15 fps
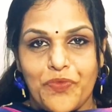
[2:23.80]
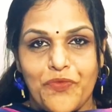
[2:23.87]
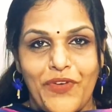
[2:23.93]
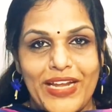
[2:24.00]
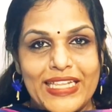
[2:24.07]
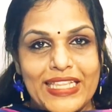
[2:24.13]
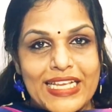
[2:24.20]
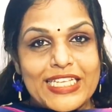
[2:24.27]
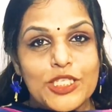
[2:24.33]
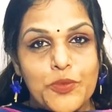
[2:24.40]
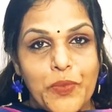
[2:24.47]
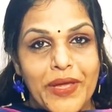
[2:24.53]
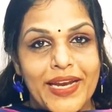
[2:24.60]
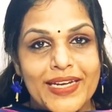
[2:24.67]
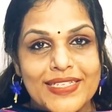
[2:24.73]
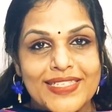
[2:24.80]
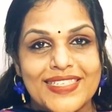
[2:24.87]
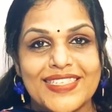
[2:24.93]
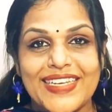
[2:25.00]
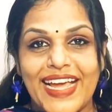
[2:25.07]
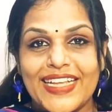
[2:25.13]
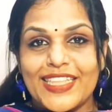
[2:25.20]
When these
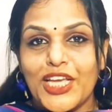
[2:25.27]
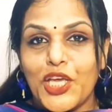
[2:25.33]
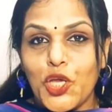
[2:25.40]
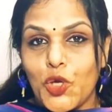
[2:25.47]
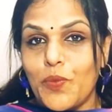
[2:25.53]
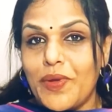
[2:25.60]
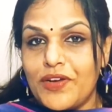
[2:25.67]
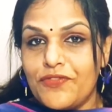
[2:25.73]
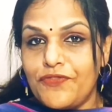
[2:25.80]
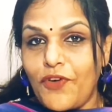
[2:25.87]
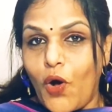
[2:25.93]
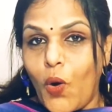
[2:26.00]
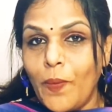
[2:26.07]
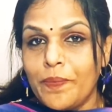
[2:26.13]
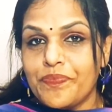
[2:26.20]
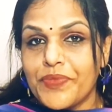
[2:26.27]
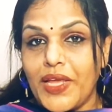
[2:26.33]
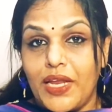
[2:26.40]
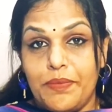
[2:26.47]
spirits take the human form,